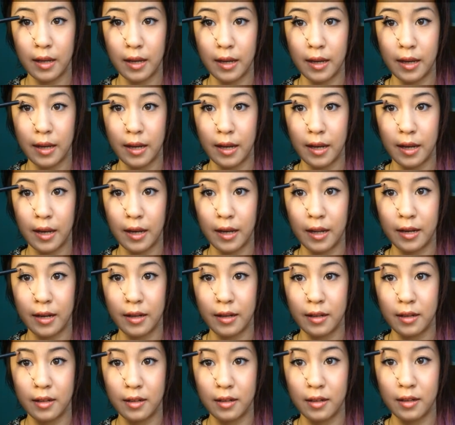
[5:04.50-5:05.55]

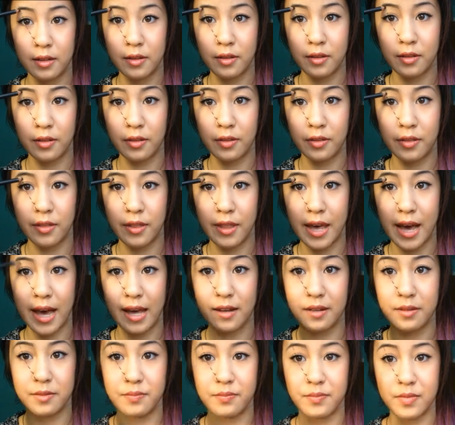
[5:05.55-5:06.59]
And
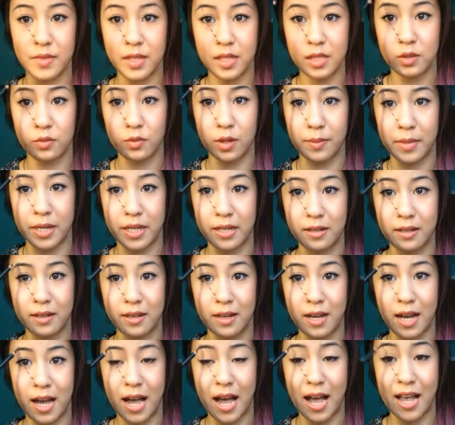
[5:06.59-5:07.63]
that is where my
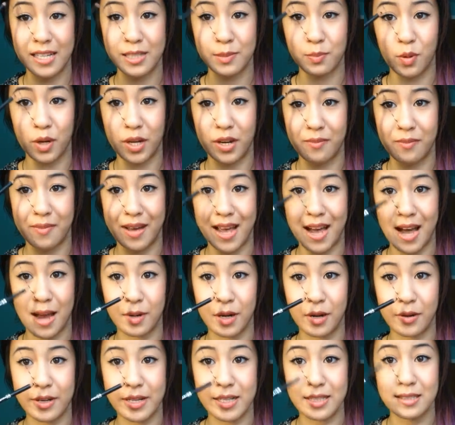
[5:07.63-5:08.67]
highest point of my
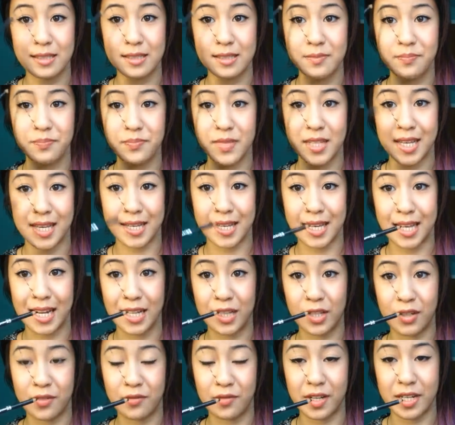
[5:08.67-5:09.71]
eyebrow is. Again,
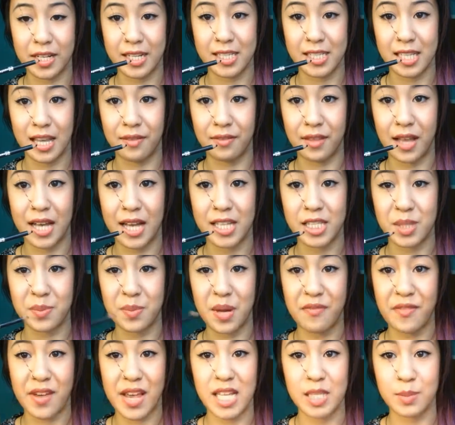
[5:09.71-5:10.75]
I look funny because I have lines on
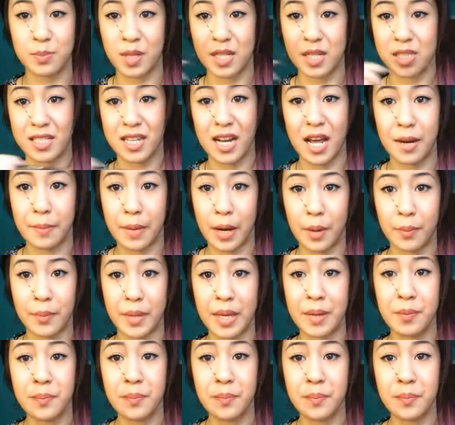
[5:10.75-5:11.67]
my face, but it's not about me.